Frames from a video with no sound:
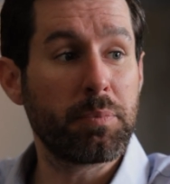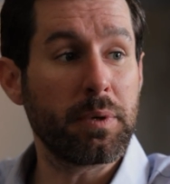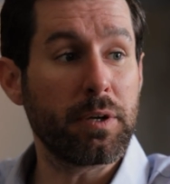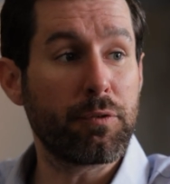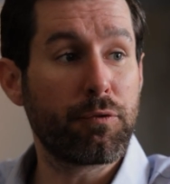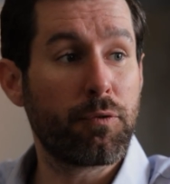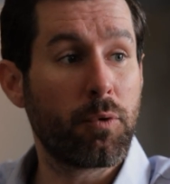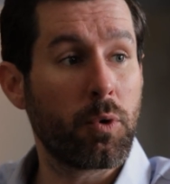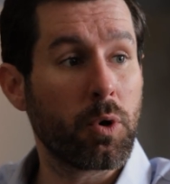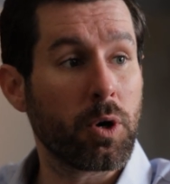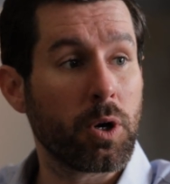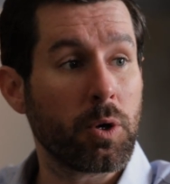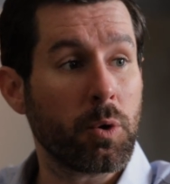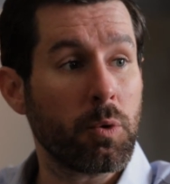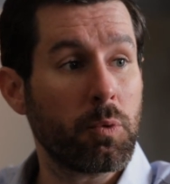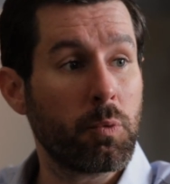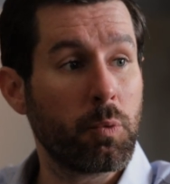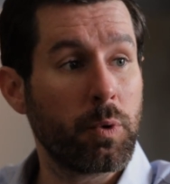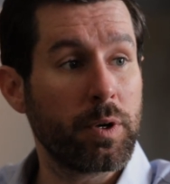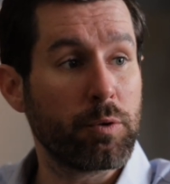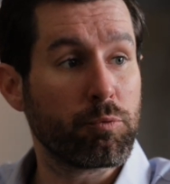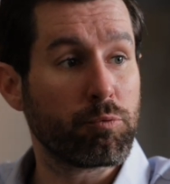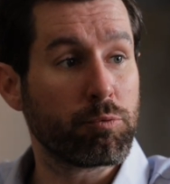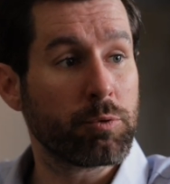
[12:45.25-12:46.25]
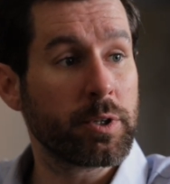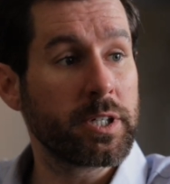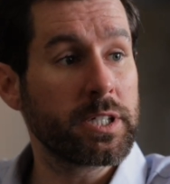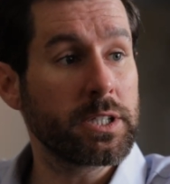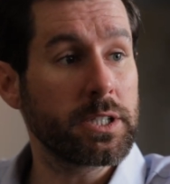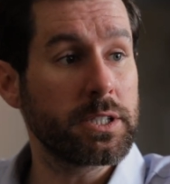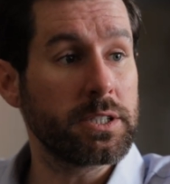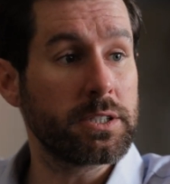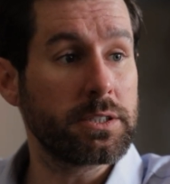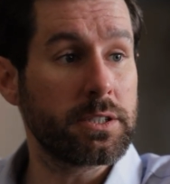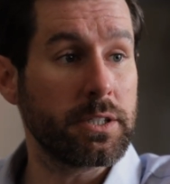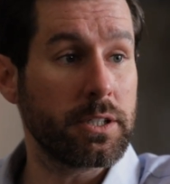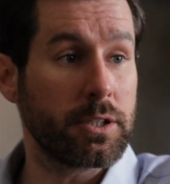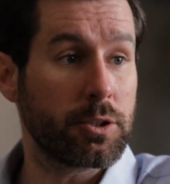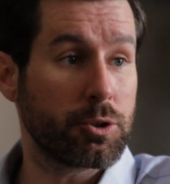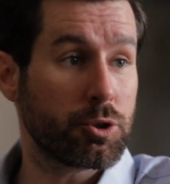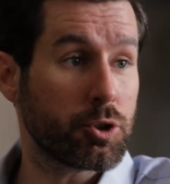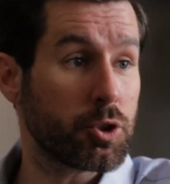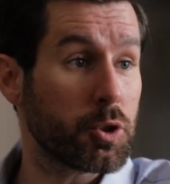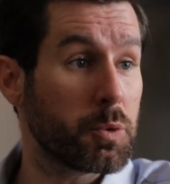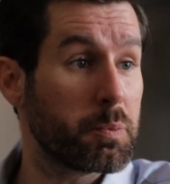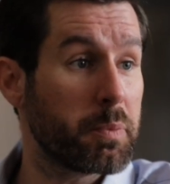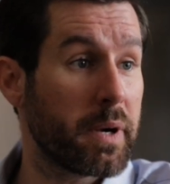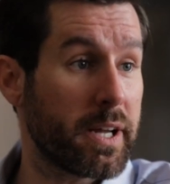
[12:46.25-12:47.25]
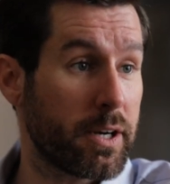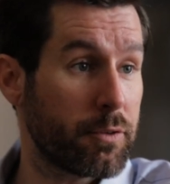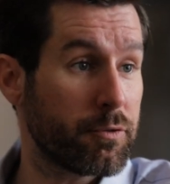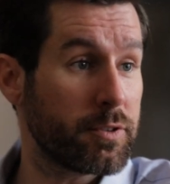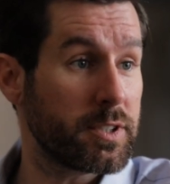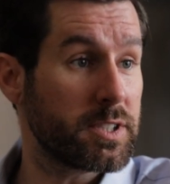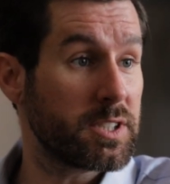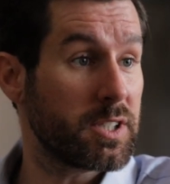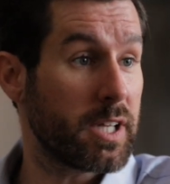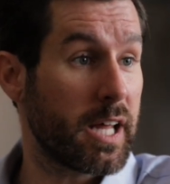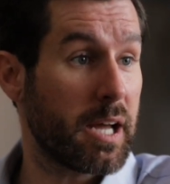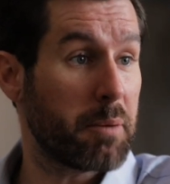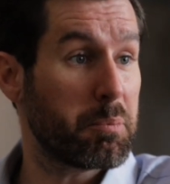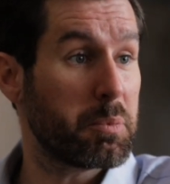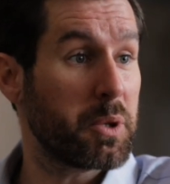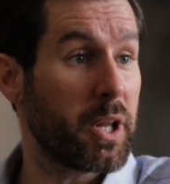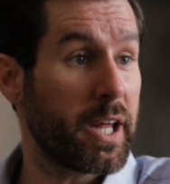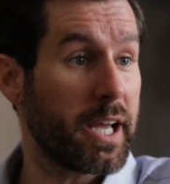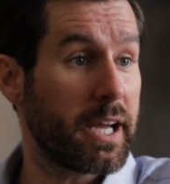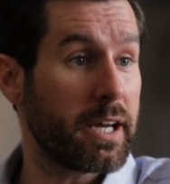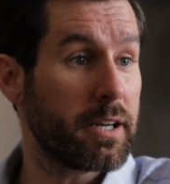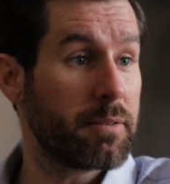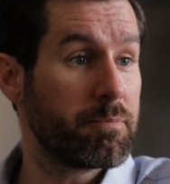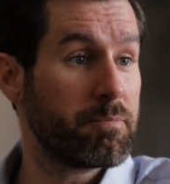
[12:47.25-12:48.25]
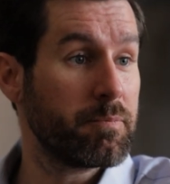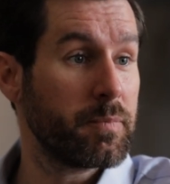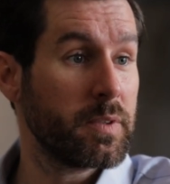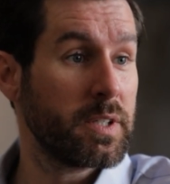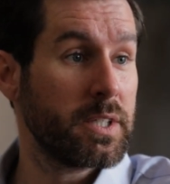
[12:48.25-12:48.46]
before we really see the true benefits of that plan.